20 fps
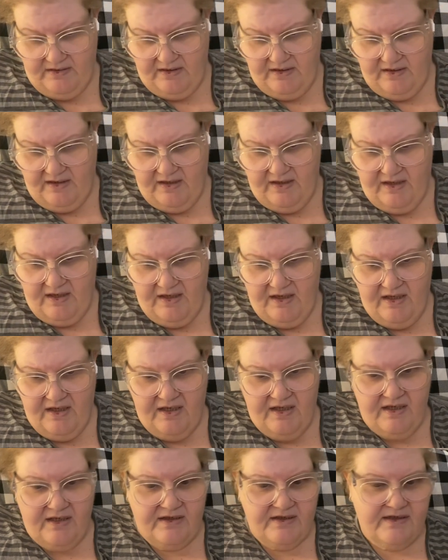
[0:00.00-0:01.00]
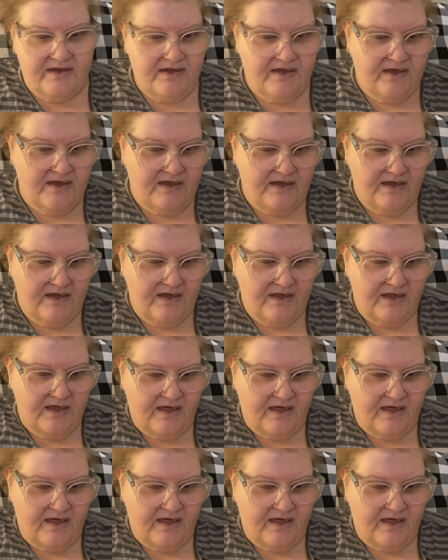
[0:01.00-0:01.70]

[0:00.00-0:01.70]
No one is speaking in this clip.